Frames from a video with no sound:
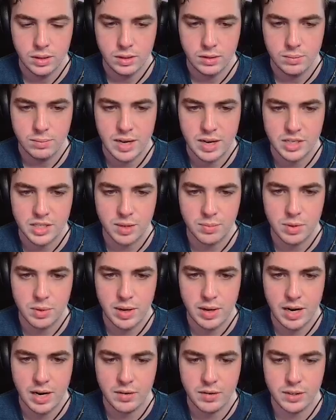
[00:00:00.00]
Mess up the
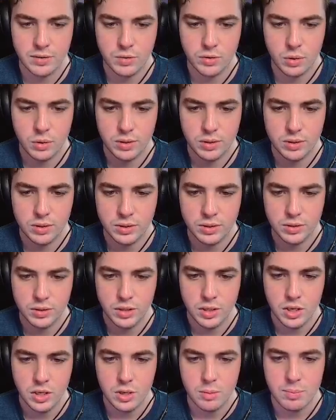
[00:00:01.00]
parry, of course.
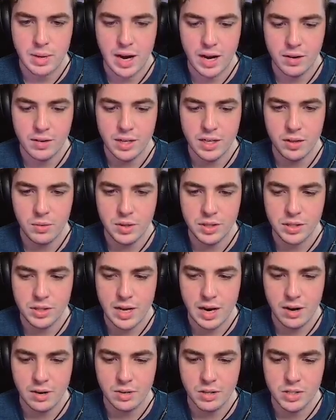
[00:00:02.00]
Pairing with
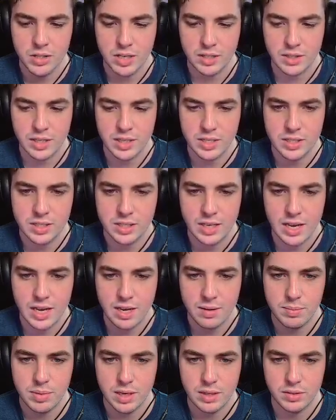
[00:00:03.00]
characters like this
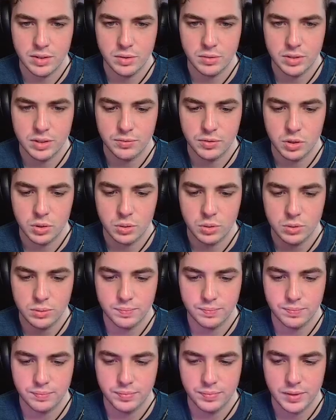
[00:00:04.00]
can be a little difficult.
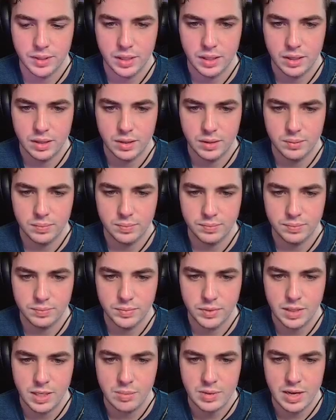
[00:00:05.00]

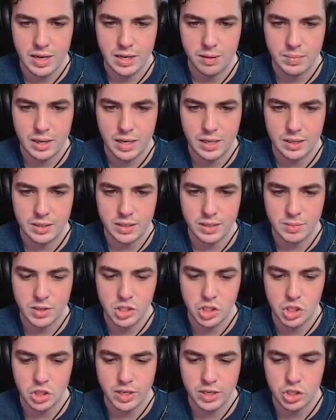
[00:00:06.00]
Keep that in mind,
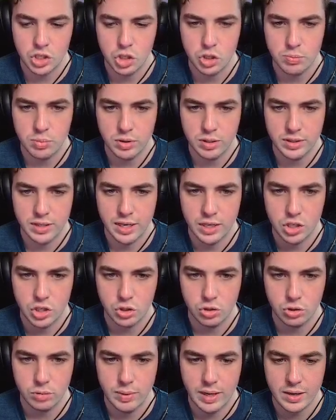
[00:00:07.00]
unless you're super
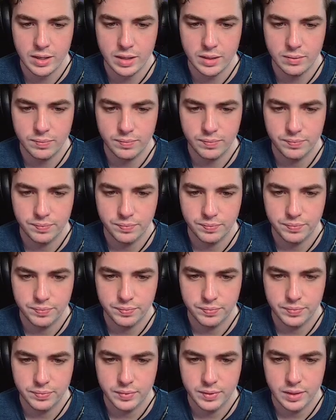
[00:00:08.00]
intentional about it.
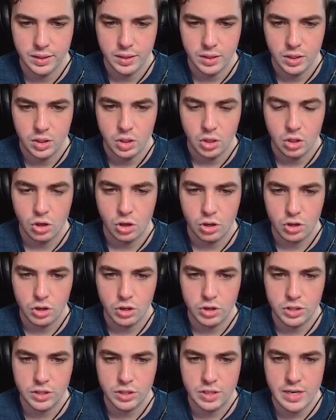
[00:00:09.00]

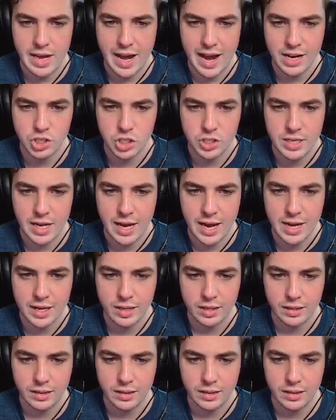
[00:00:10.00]
Her dash attack